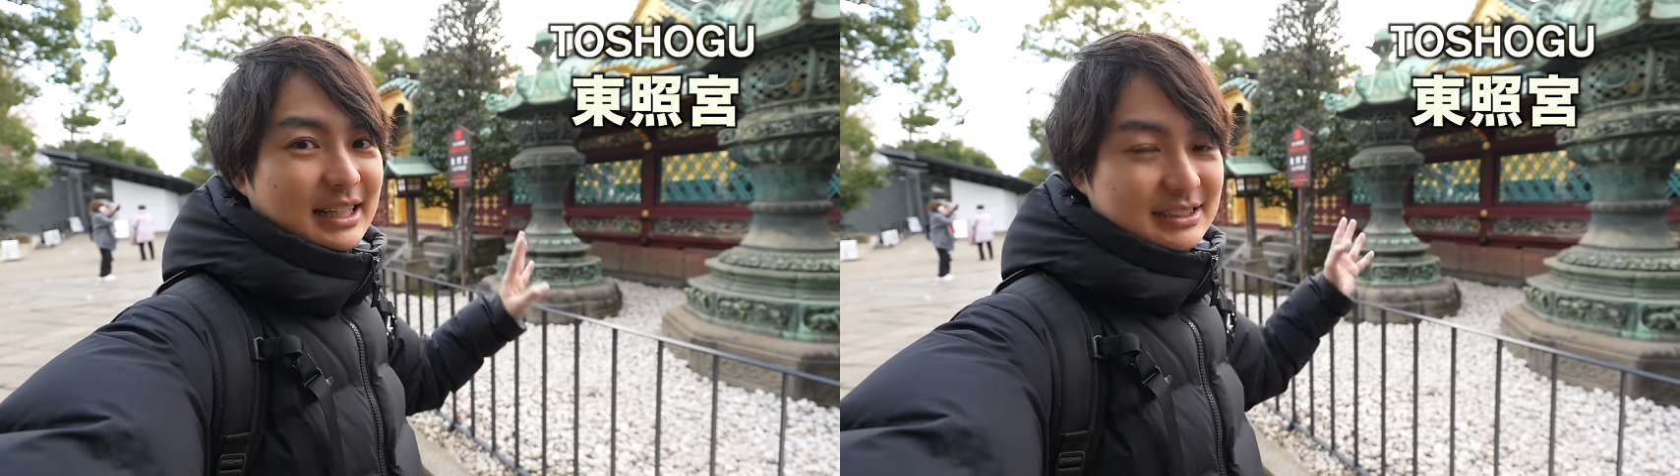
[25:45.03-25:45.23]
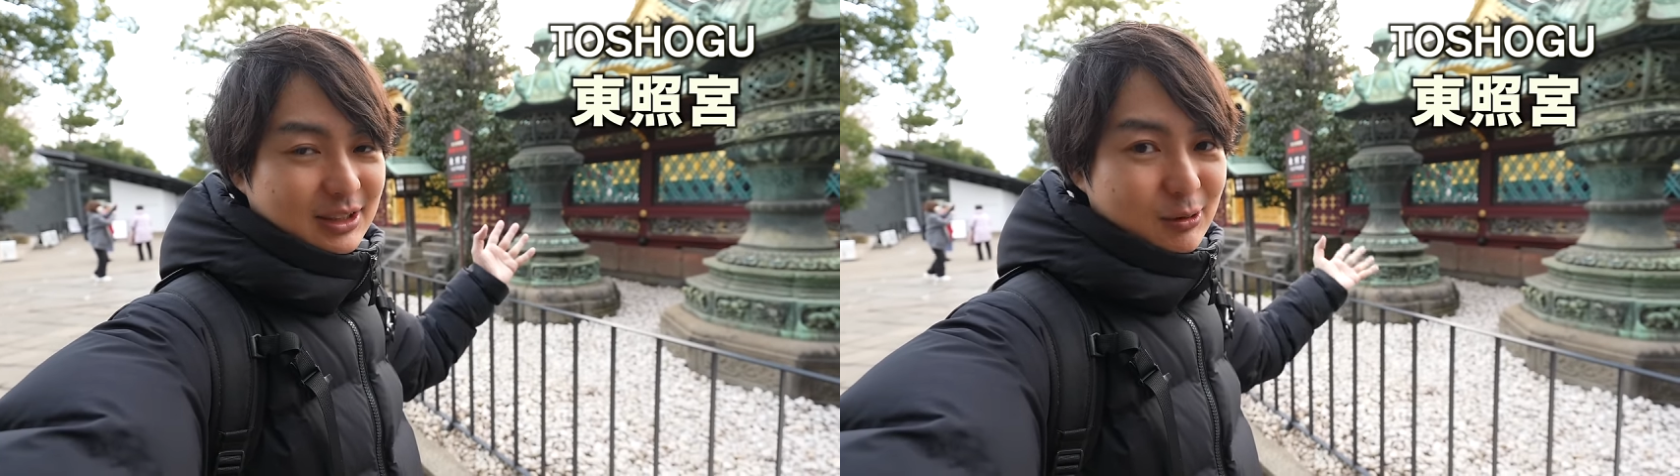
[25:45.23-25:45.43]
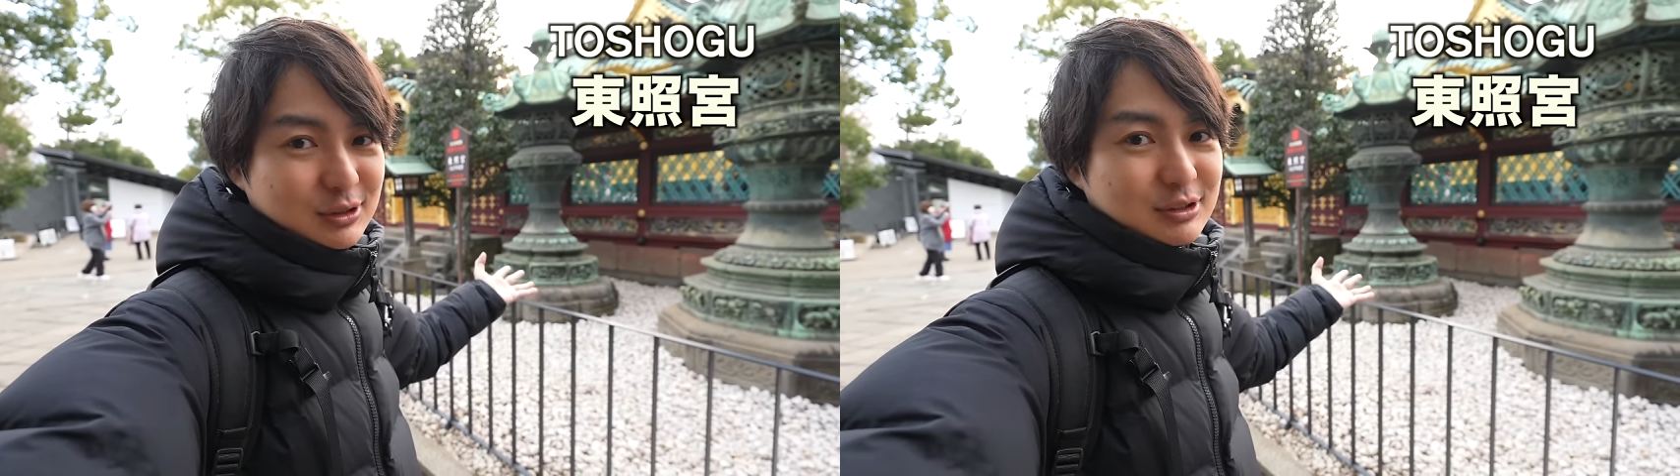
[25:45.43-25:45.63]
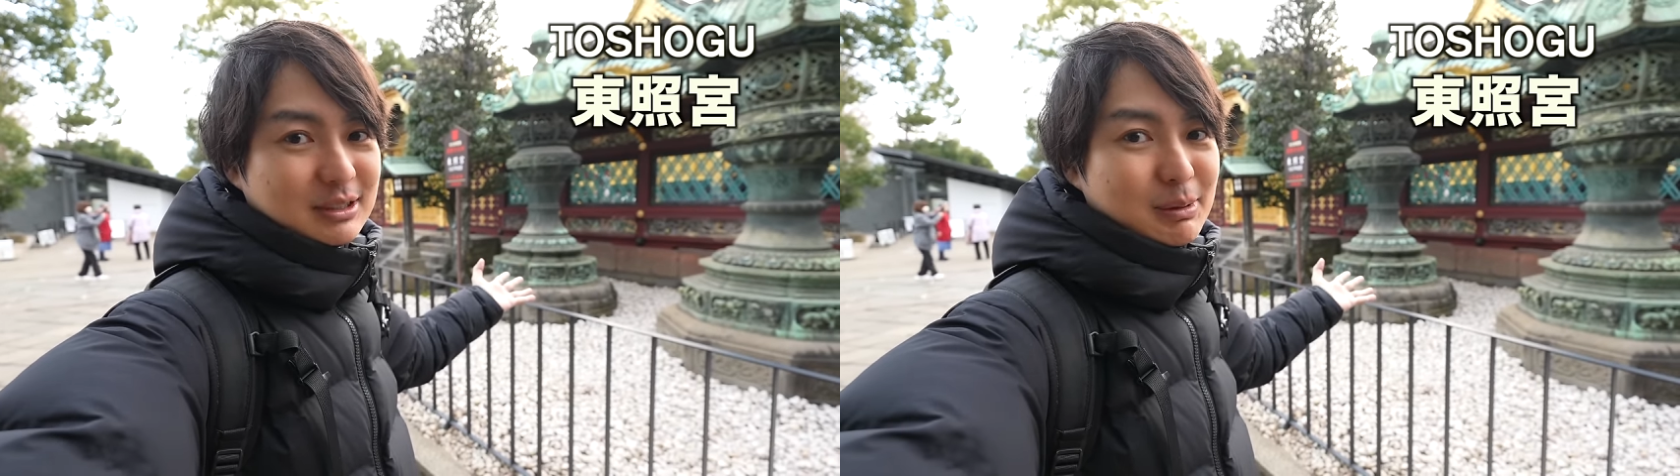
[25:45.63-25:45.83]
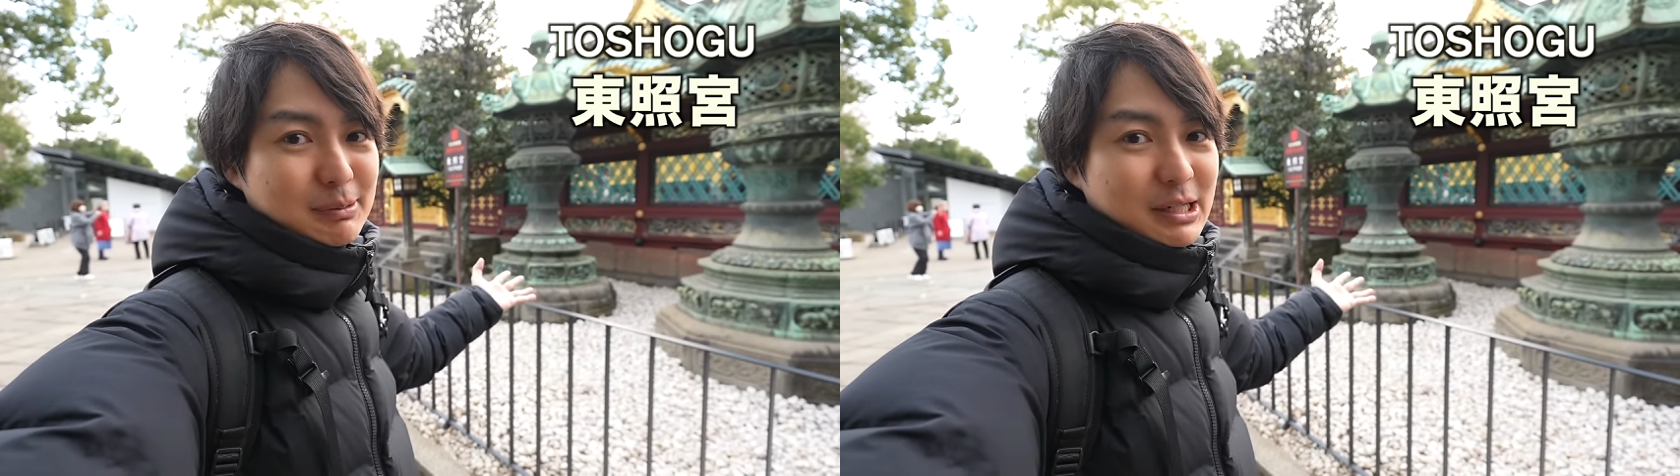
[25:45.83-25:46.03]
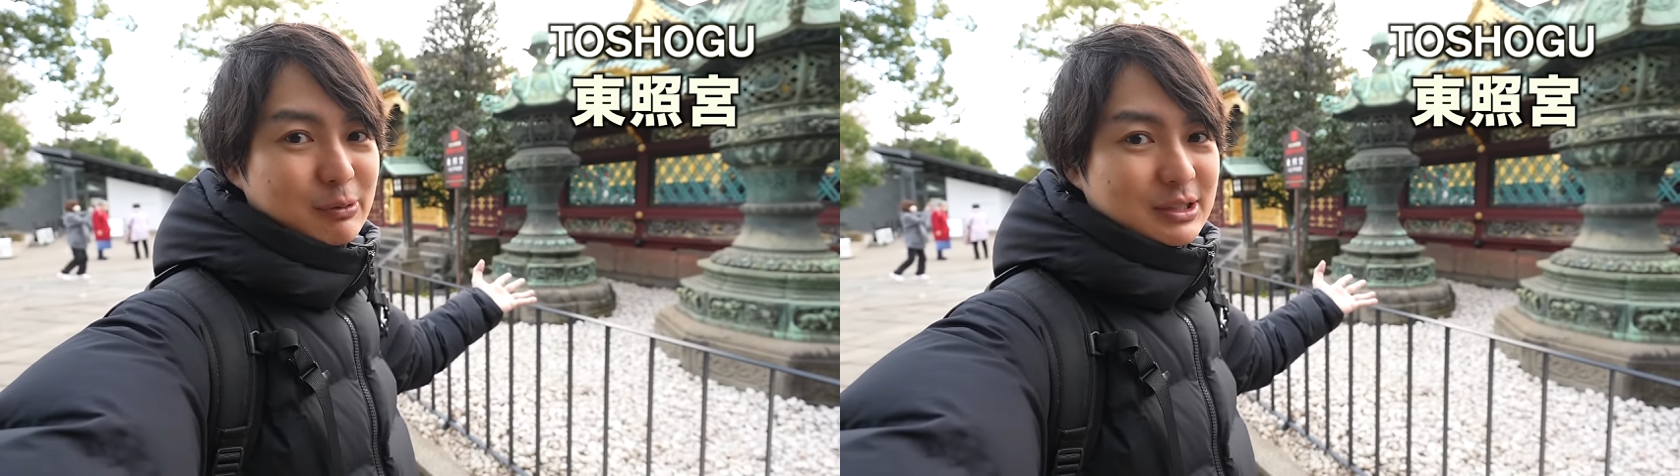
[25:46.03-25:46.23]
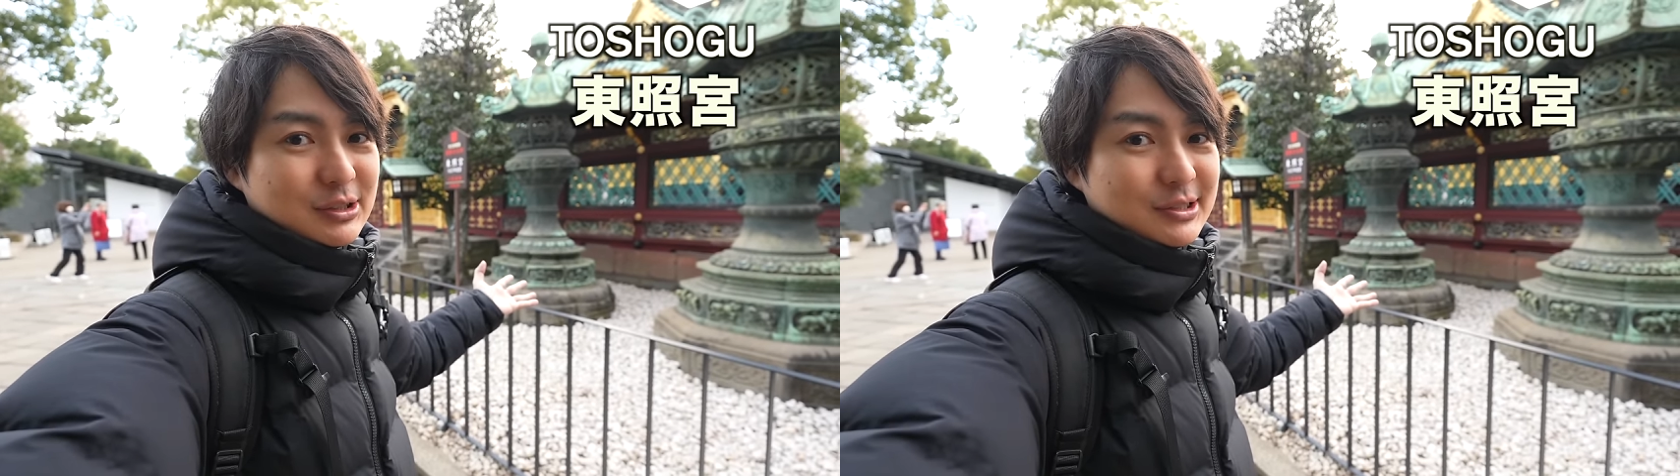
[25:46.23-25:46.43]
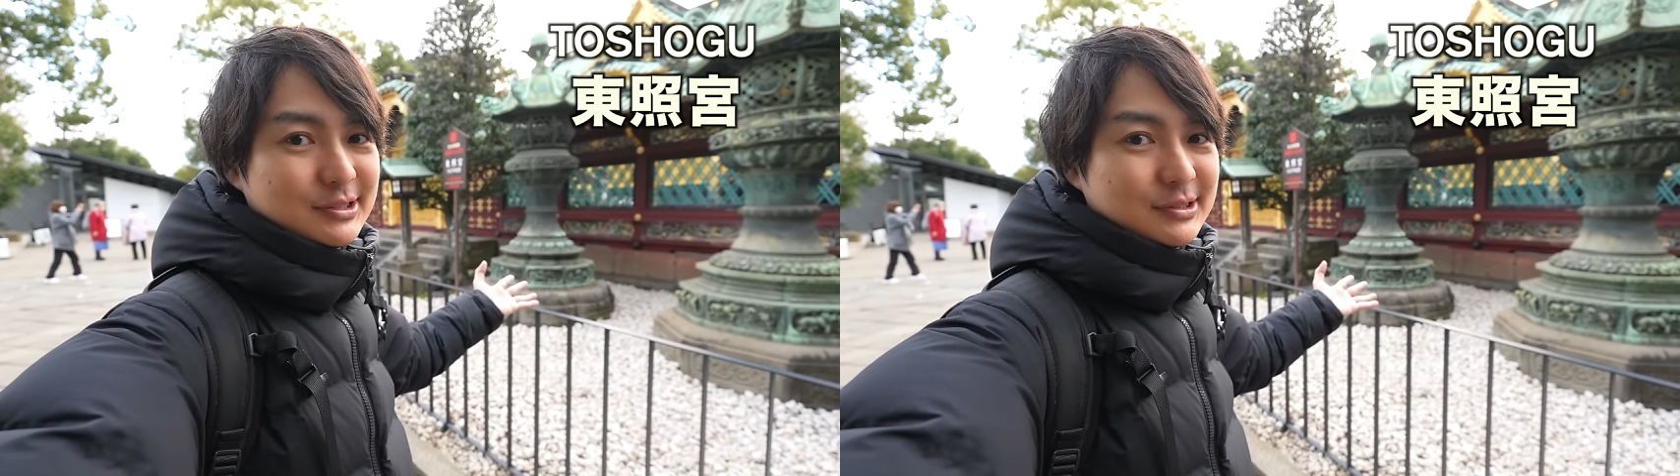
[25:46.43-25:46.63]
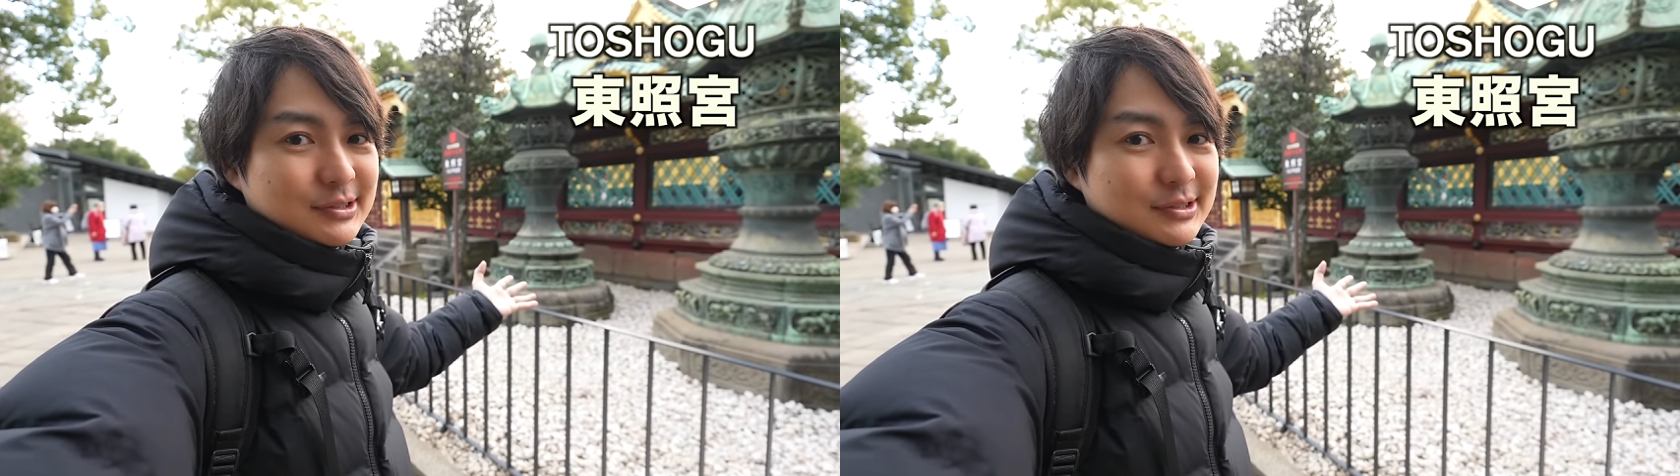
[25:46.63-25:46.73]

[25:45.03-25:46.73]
it's also the popular one too.